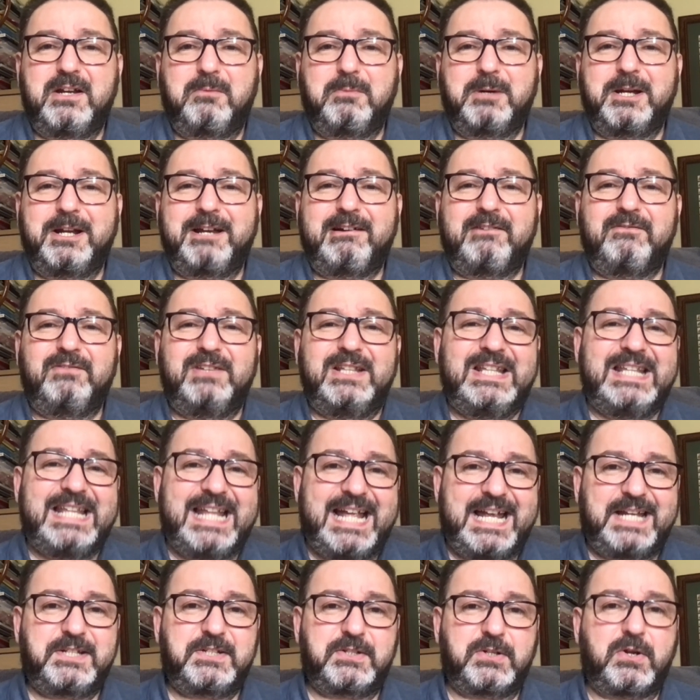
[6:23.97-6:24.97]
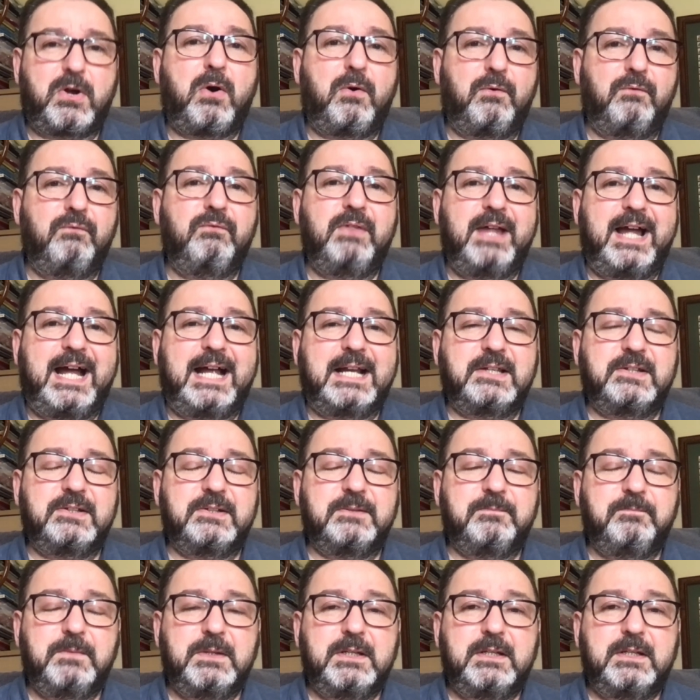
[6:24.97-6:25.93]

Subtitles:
I'm going to have less of that.